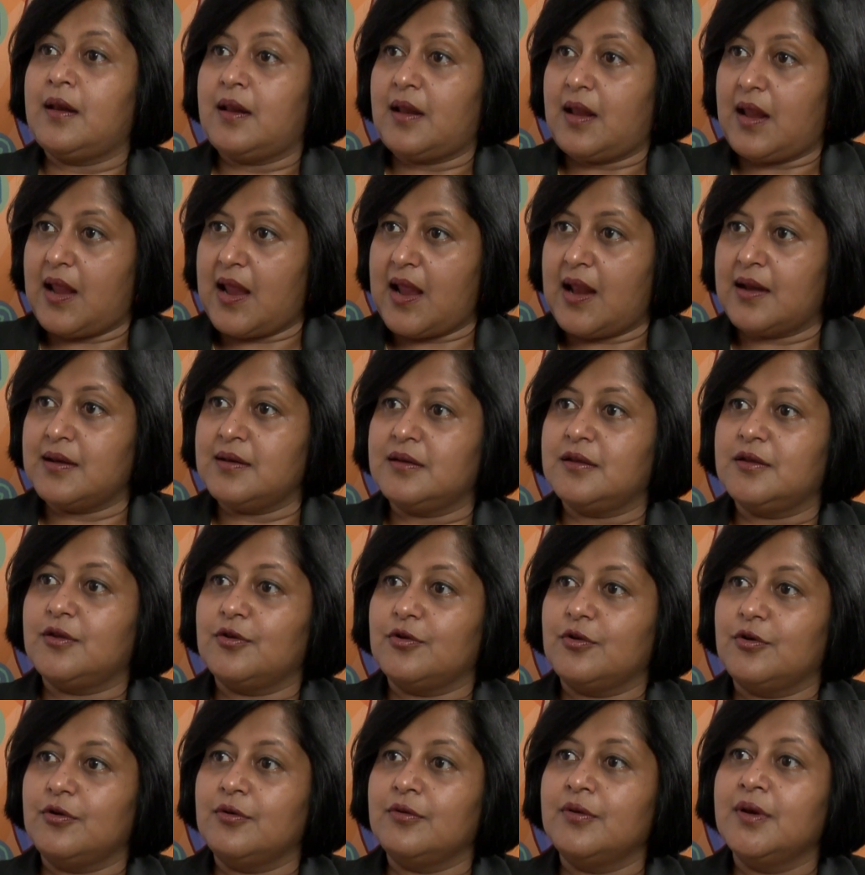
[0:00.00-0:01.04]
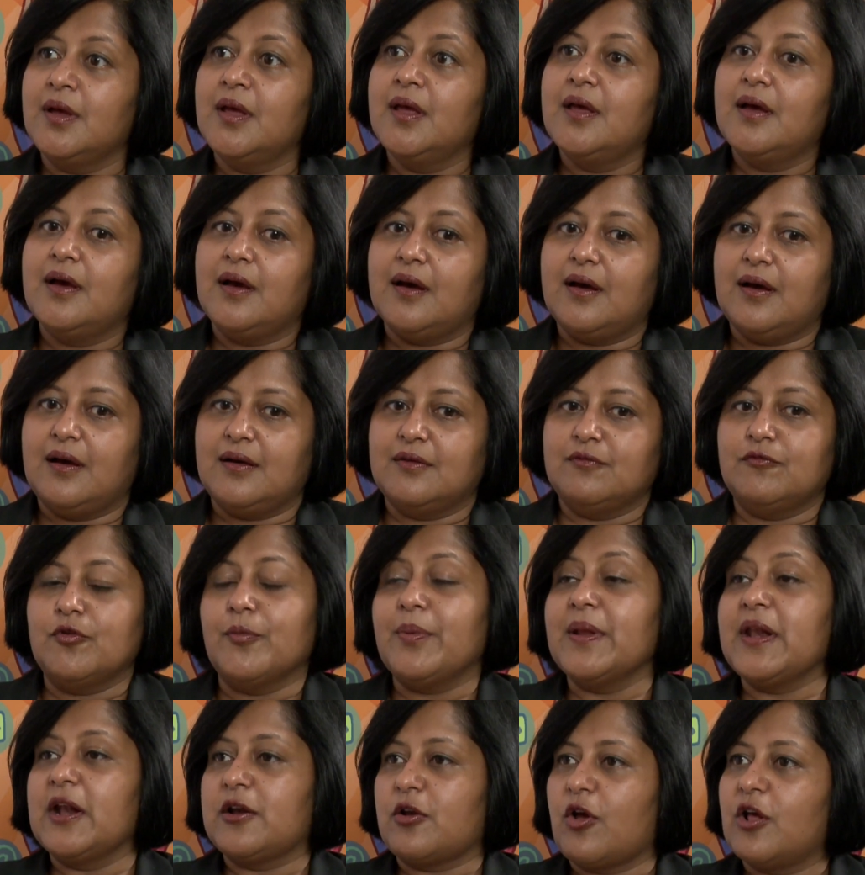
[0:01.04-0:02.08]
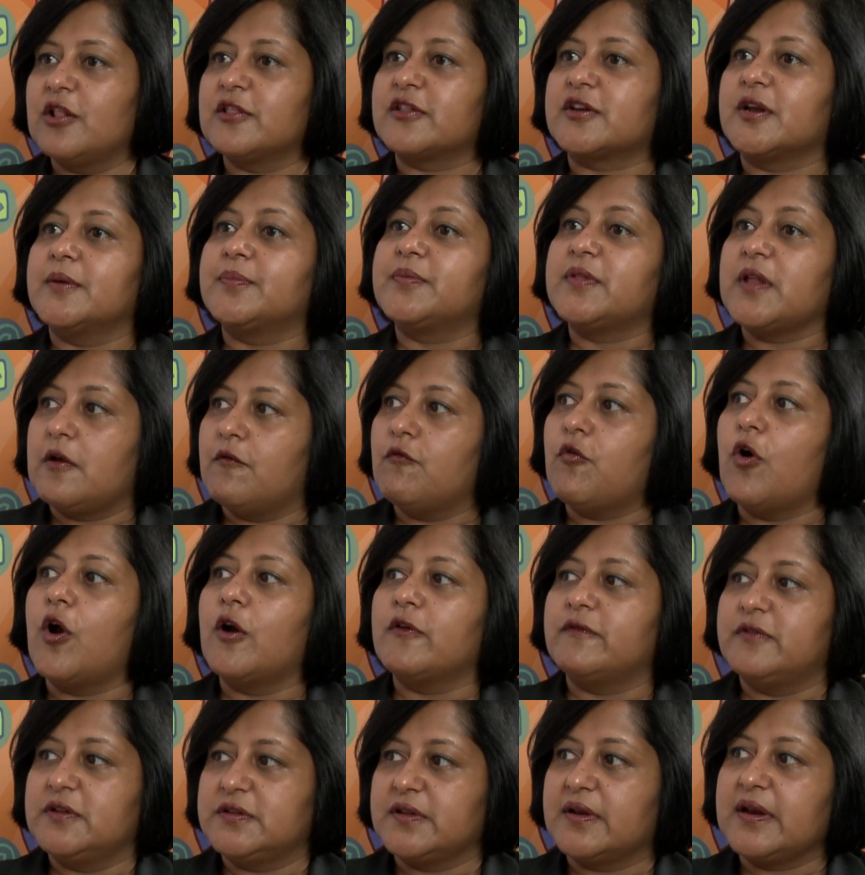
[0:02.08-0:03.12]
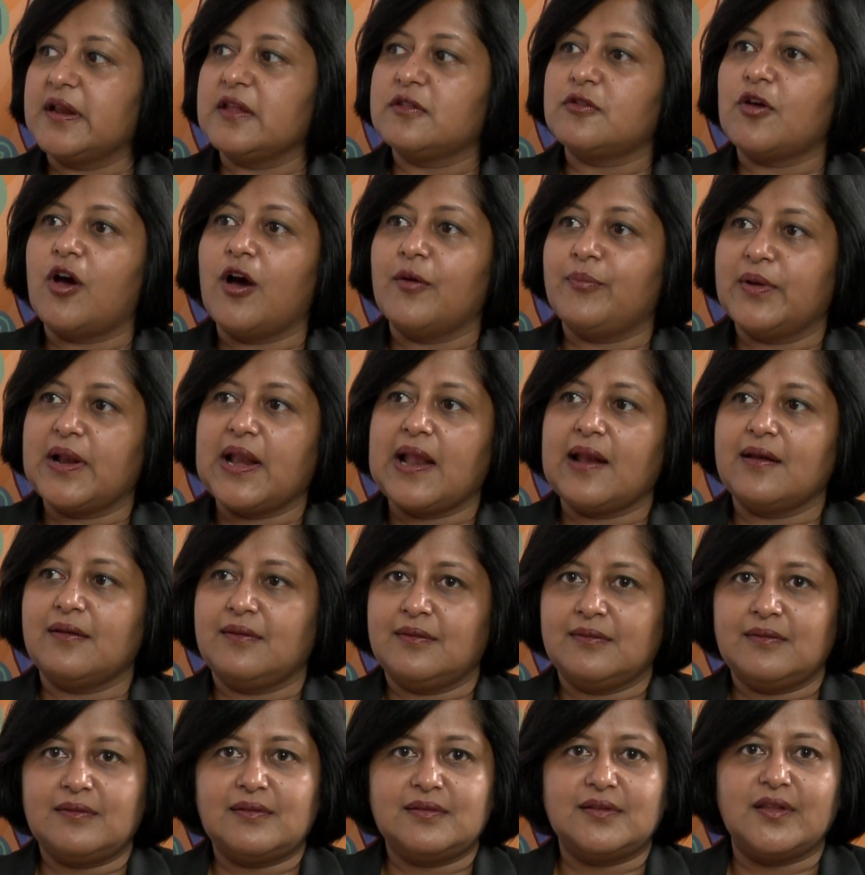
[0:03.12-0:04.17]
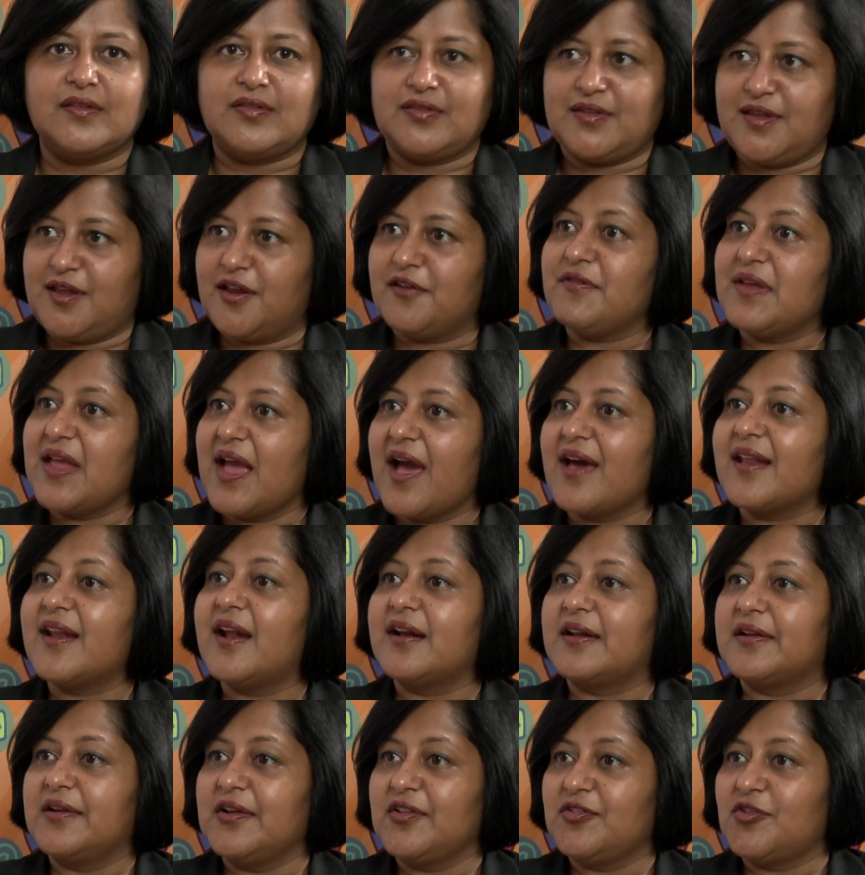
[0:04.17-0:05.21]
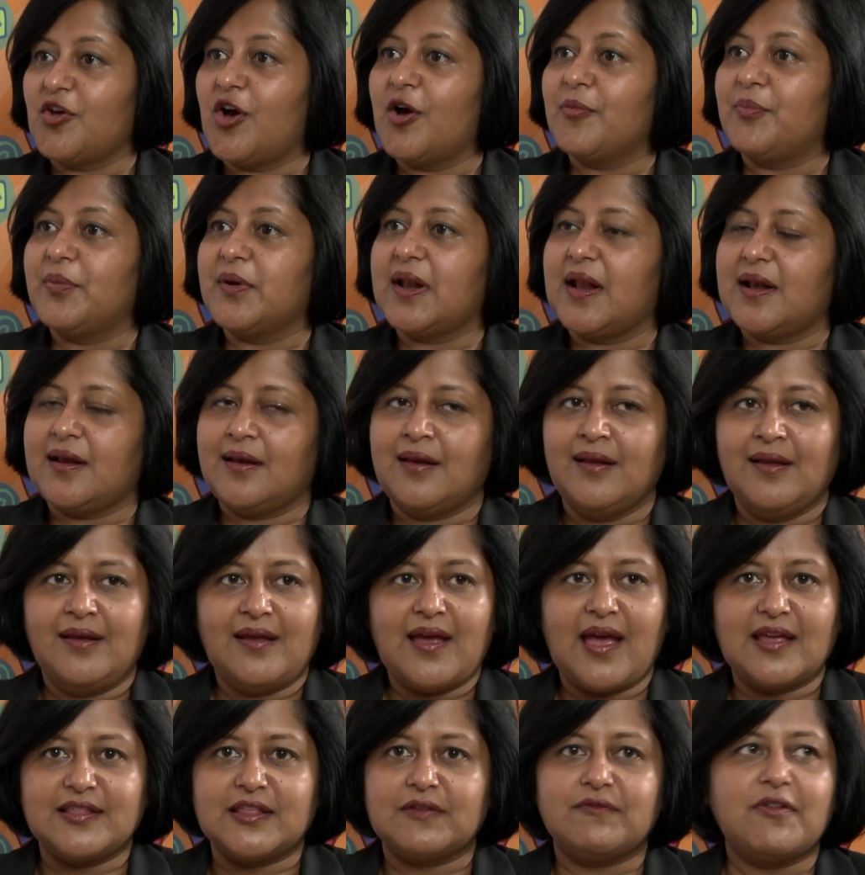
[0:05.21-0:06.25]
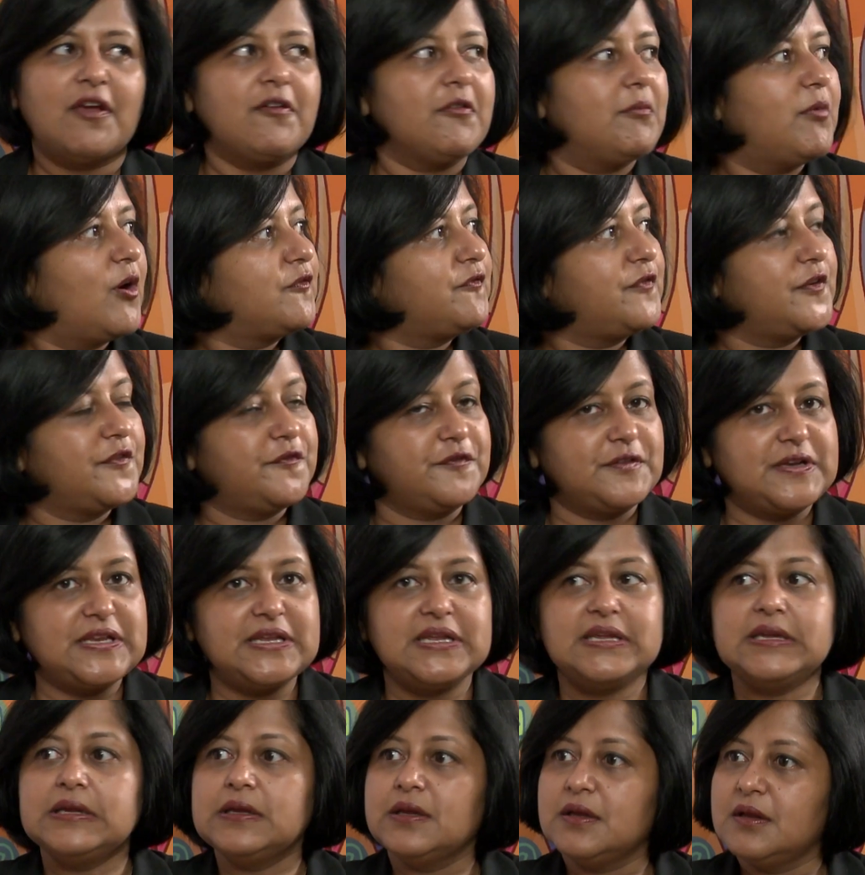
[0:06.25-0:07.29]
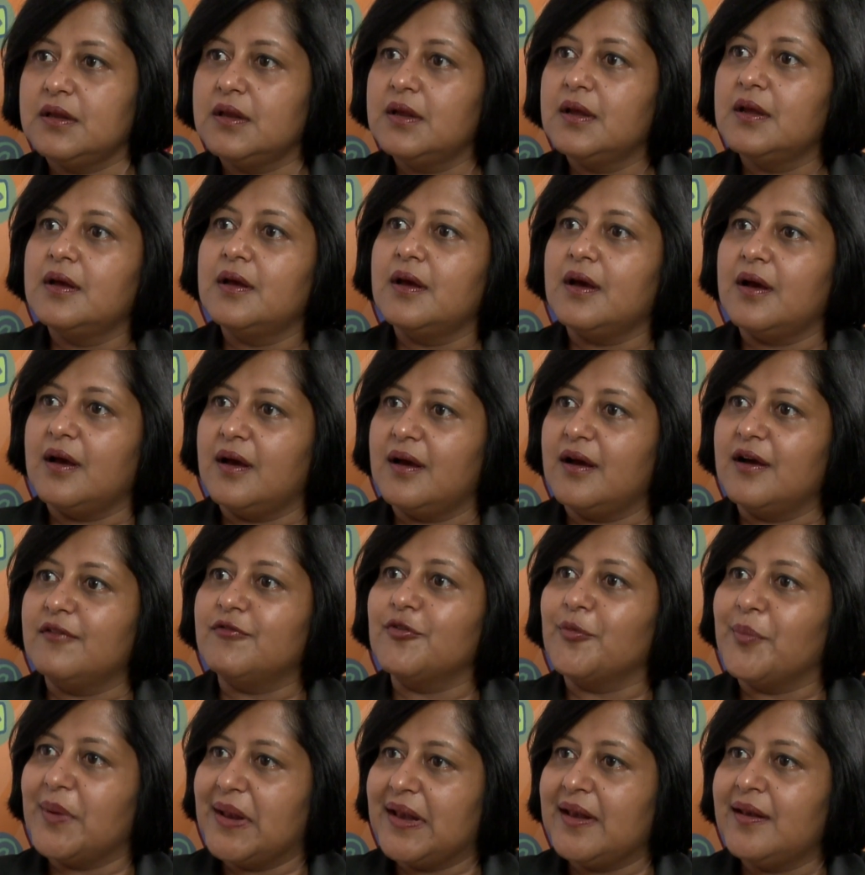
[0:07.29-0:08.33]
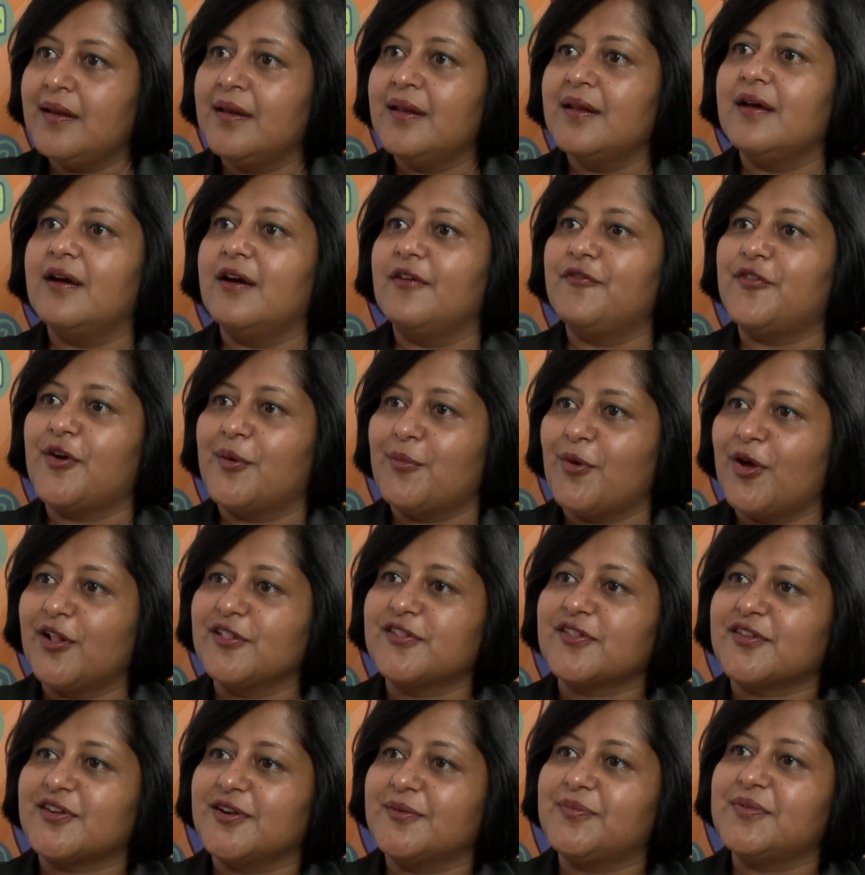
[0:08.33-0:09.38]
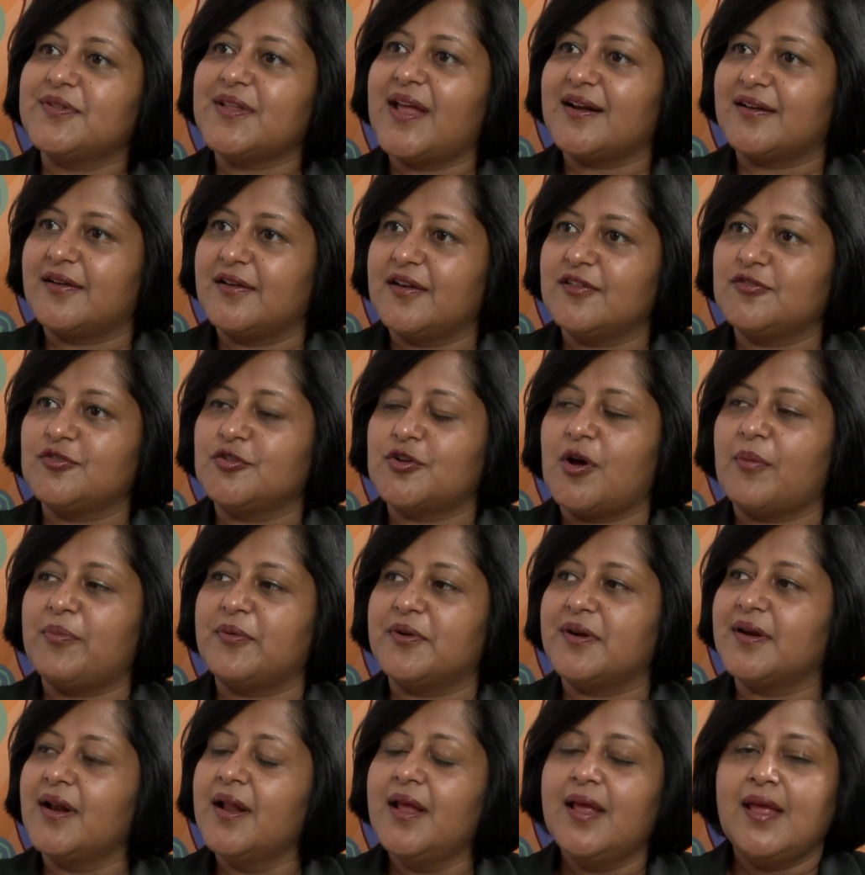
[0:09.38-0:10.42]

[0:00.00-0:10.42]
and, you know, women at AllScripts involved with Grace Hopper. And this year we are at Grace Hopper, and I think we have about 50 women from AllScripts at Grace Hopper.